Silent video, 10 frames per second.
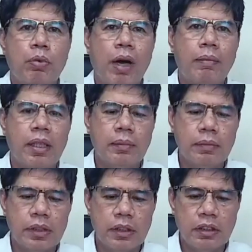
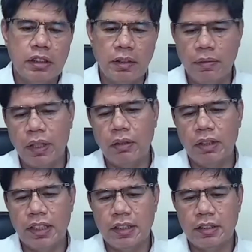problems,
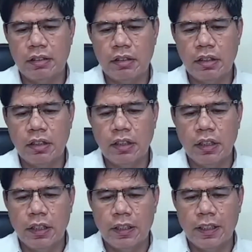difficulties
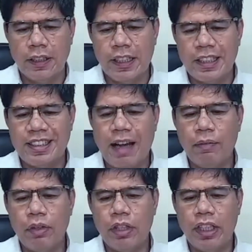that are
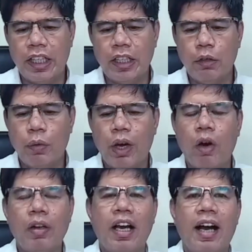something we
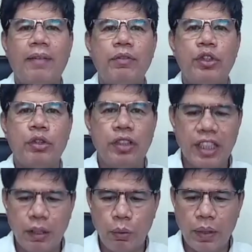all have to
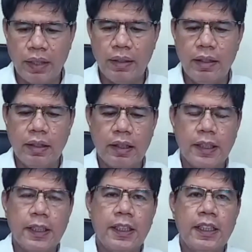deal with.
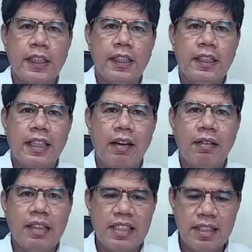Now
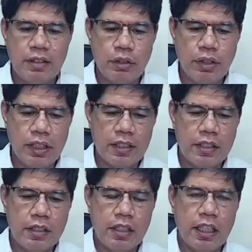listen to
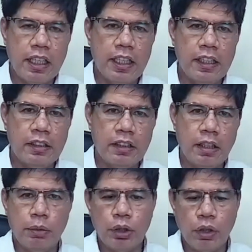this in
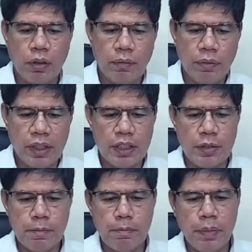the book of 1
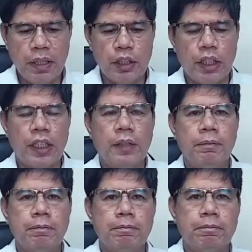Peter
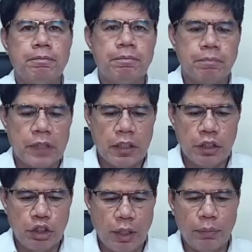
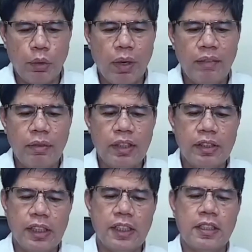chapter 1
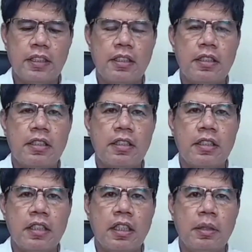verse 6.
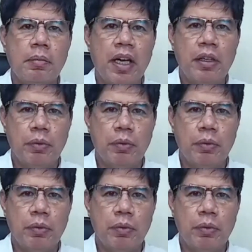May I